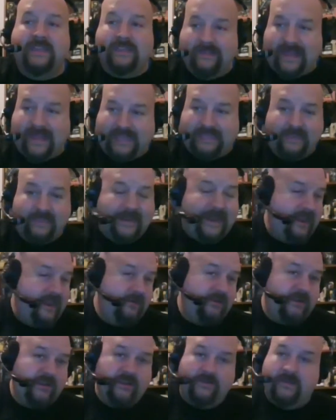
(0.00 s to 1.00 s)
That's an
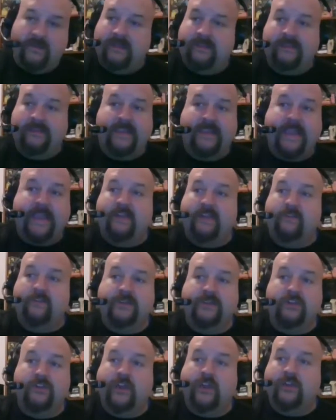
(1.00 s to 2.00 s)
area that Seattle
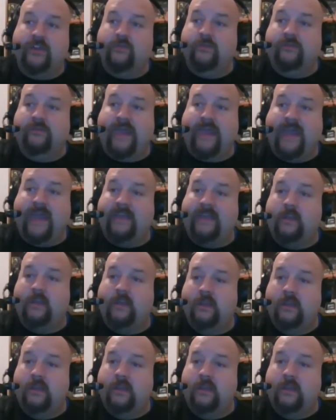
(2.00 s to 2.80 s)
can try to attack